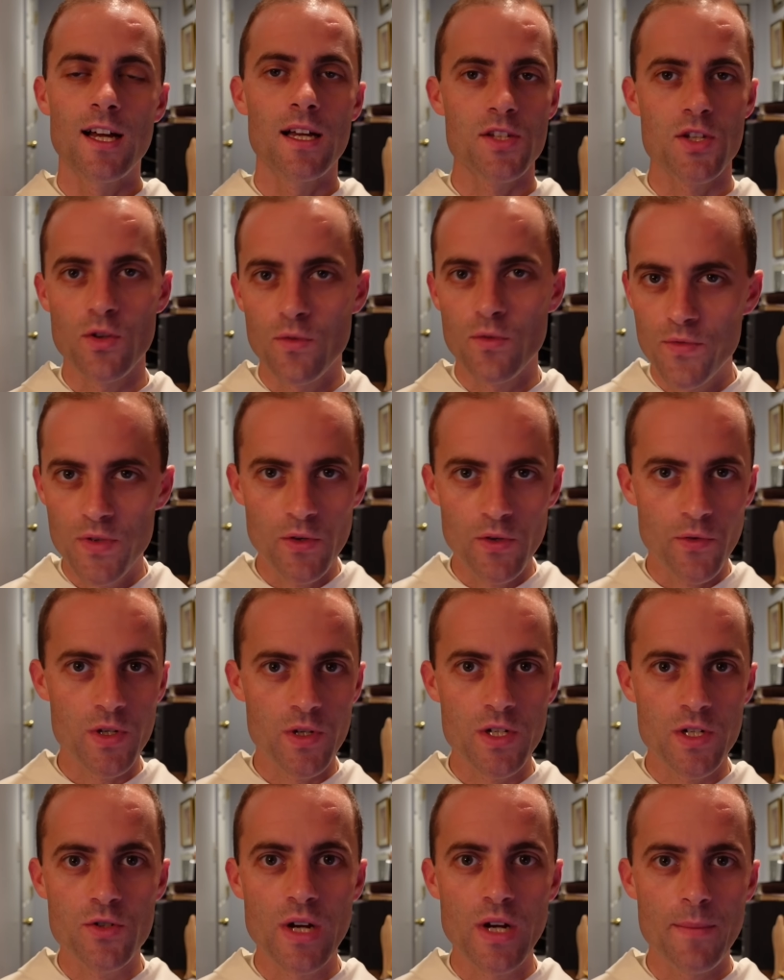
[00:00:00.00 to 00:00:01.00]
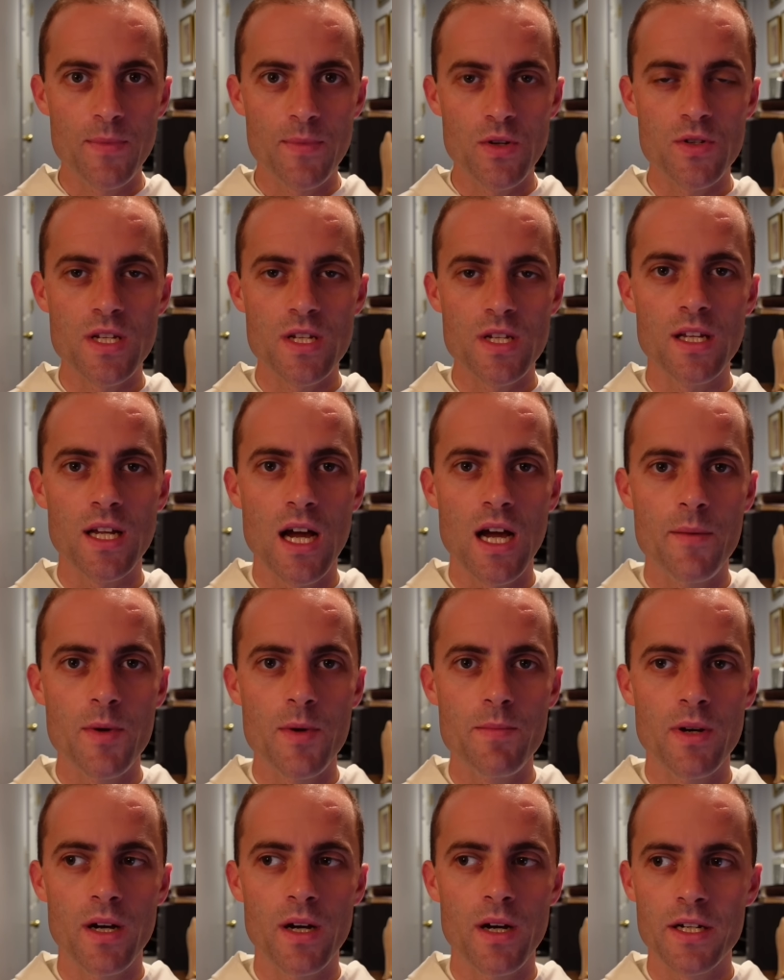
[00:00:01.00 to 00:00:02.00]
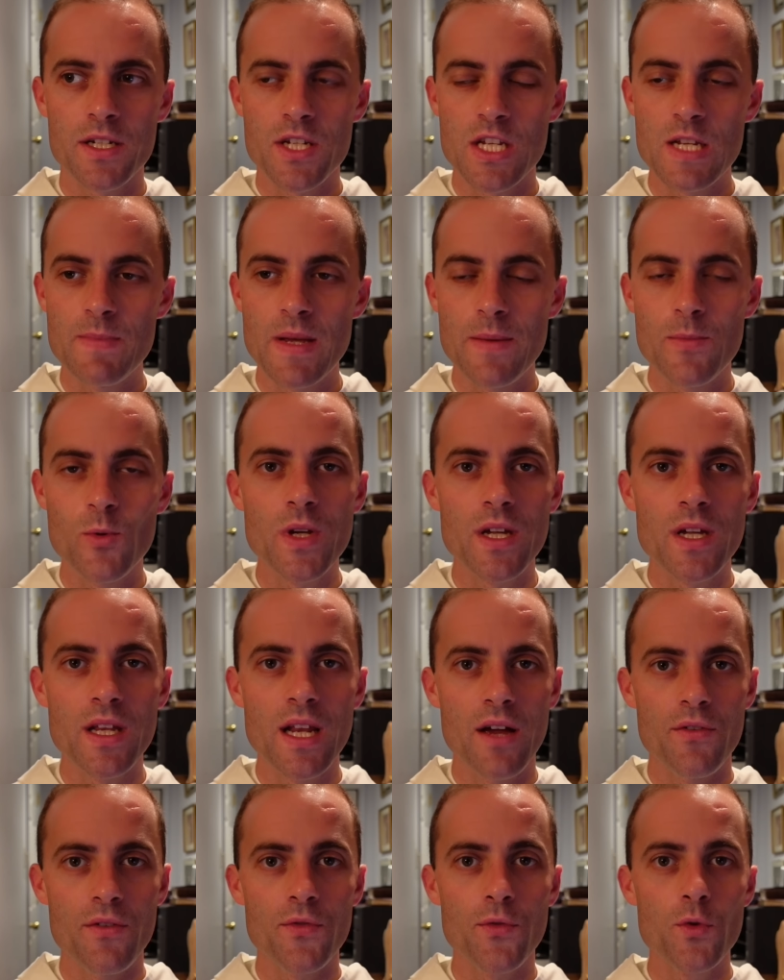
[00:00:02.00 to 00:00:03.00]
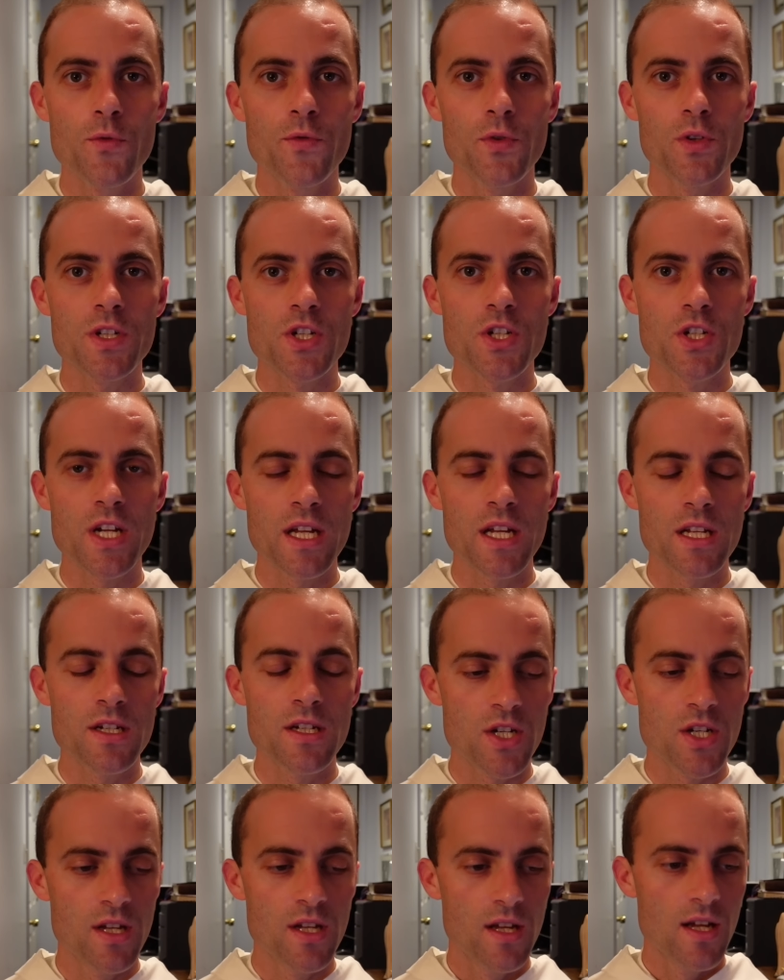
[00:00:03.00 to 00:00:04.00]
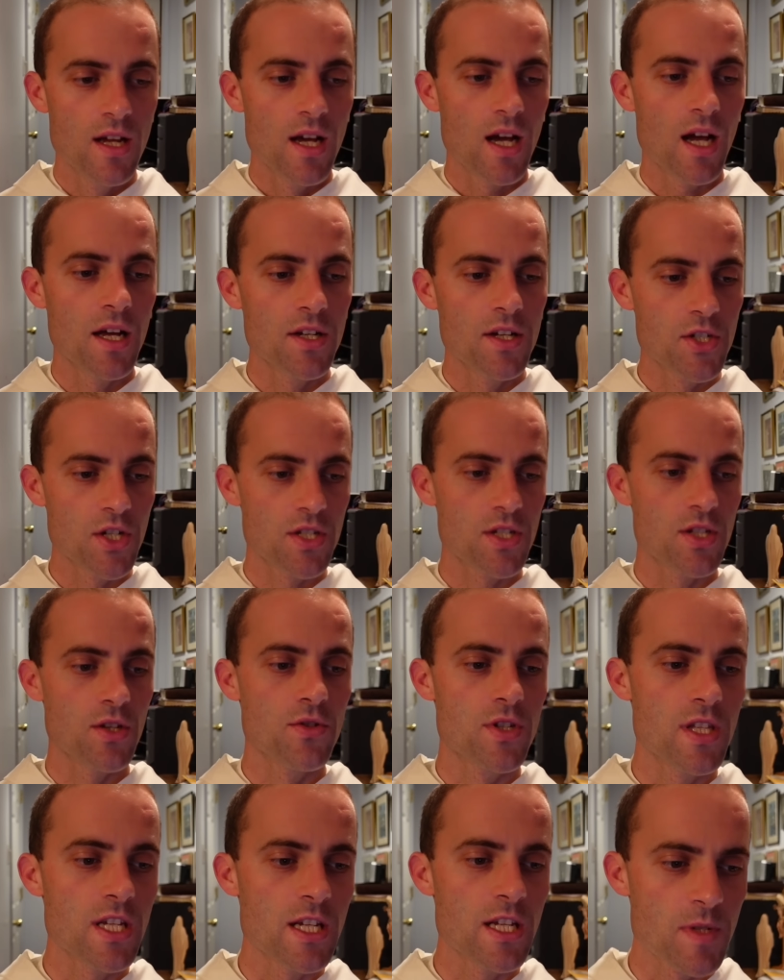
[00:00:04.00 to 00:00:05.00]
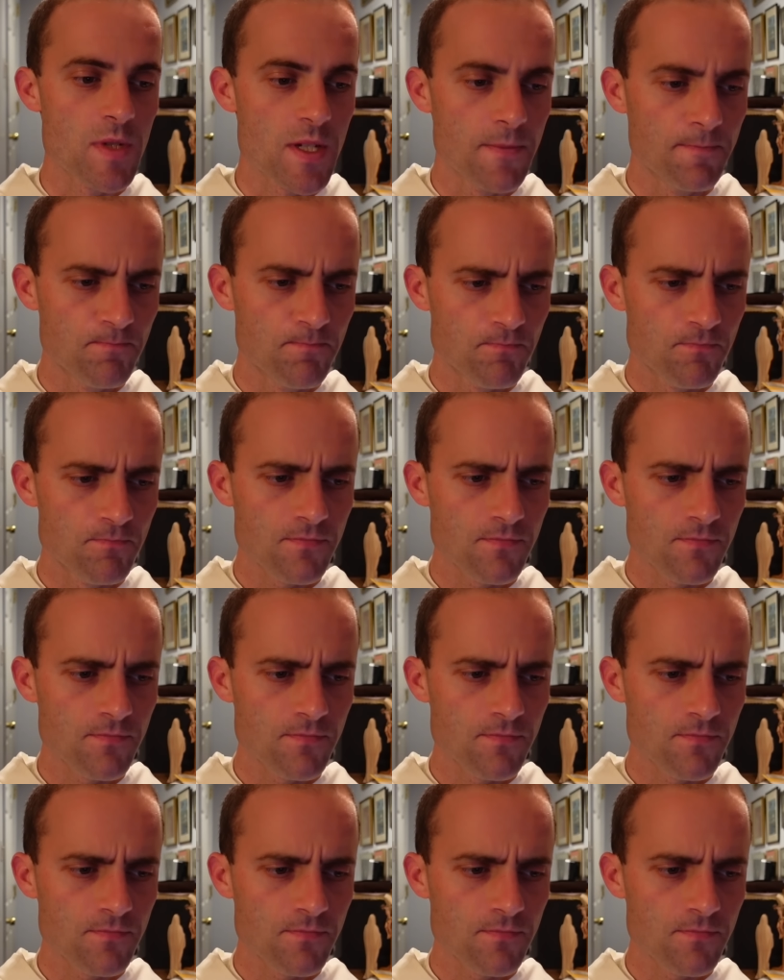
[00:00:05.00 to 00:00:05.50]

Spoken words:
So feel free to drop those in the comment box and maybe we can have a fruitful exchange on just those themes.